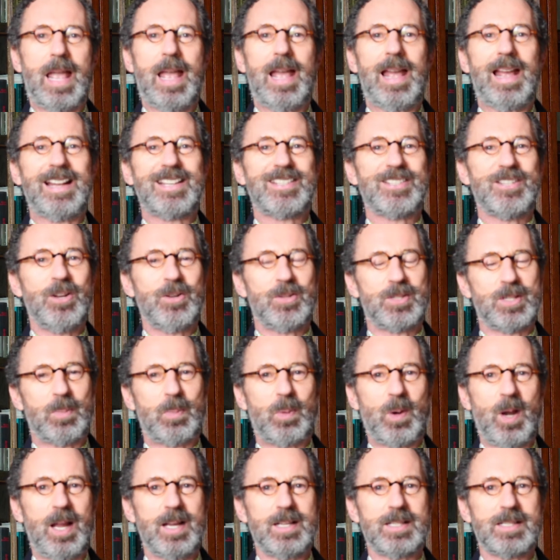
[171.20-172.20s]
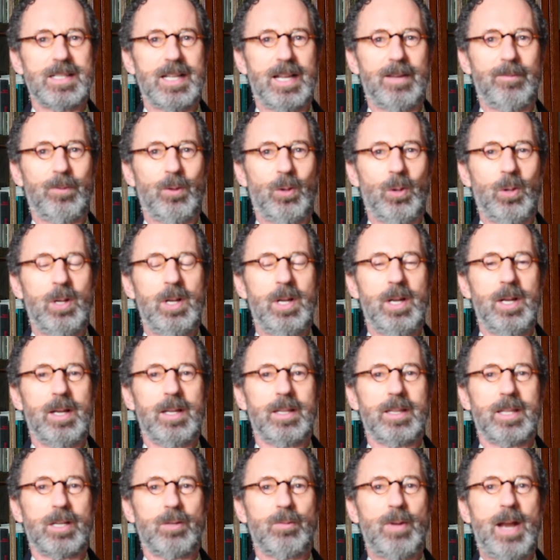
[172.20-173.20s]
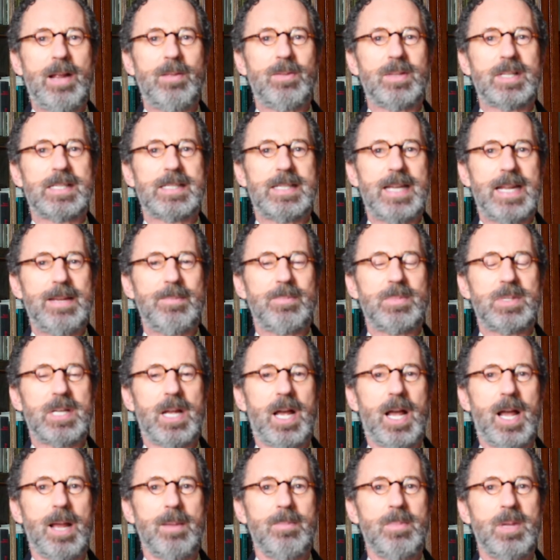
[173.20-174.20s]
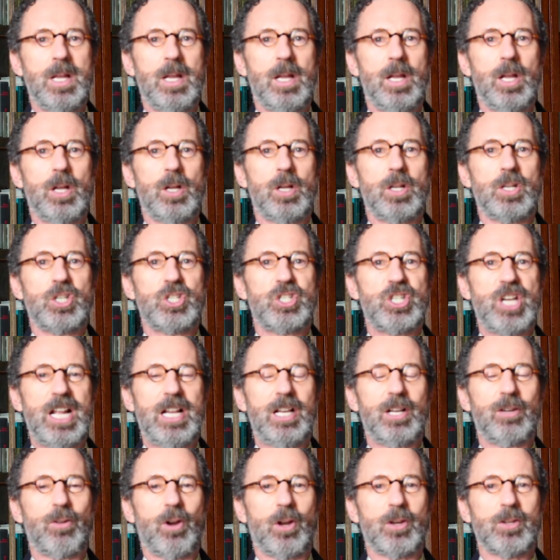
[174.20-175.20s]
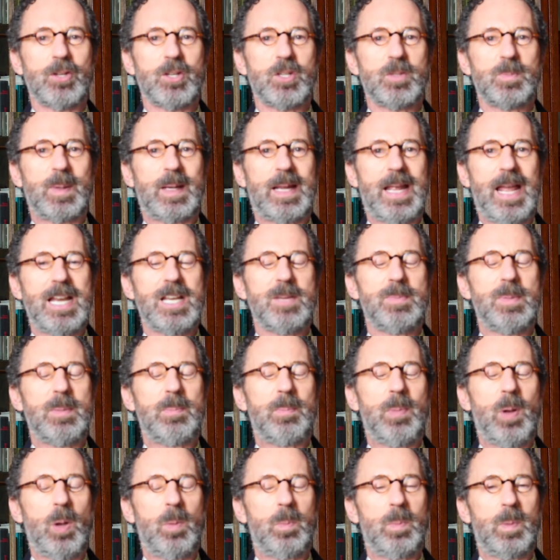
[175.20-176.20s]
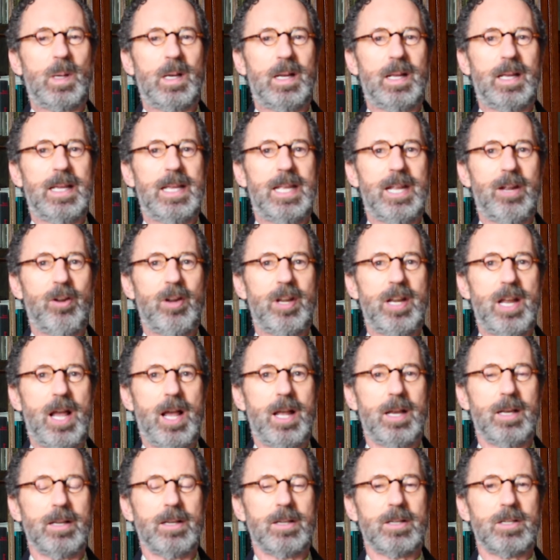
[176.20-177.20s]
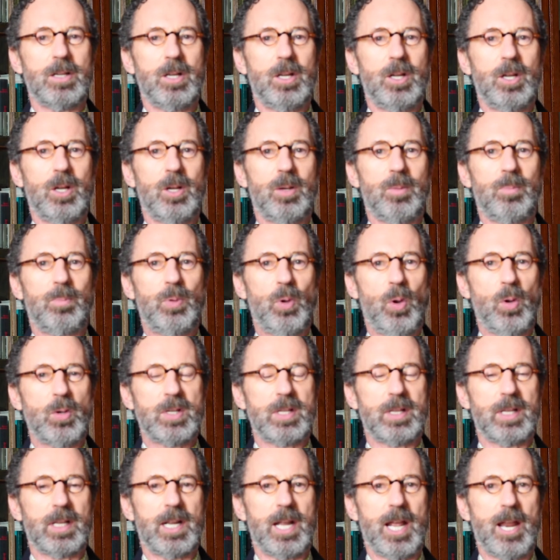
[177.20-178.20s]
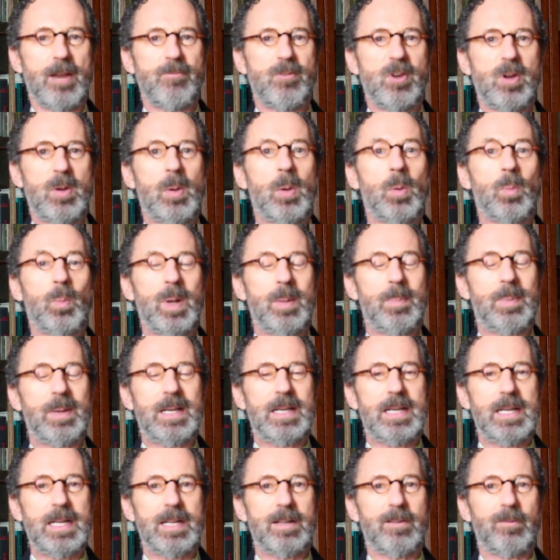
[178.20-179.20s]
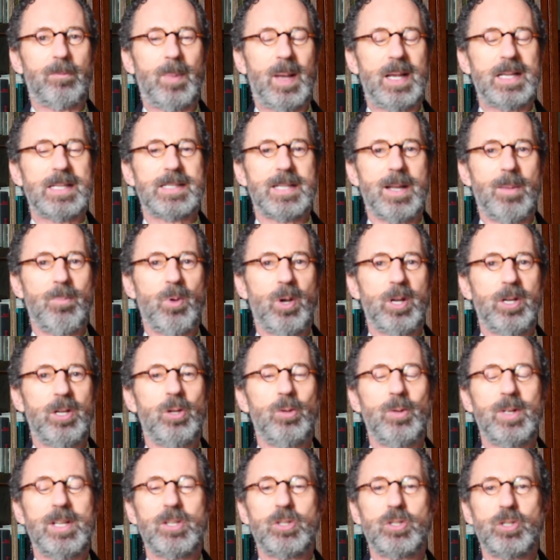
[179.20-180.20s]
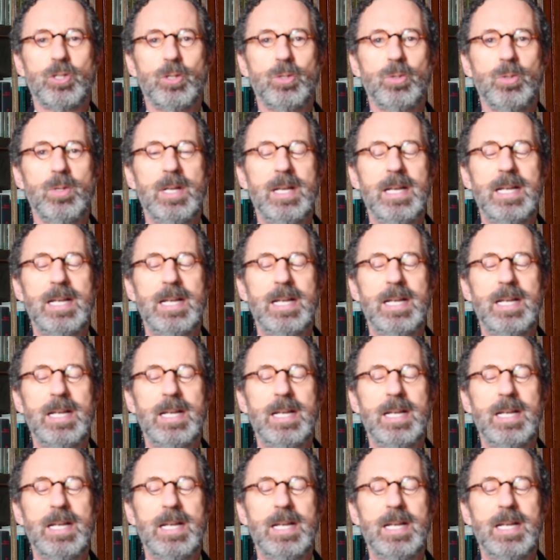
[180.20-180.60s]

It's no surprise, therefore, that around the same time, shell grottos began to be popular here in Ireland, brought to the country, we believe, by someone who in June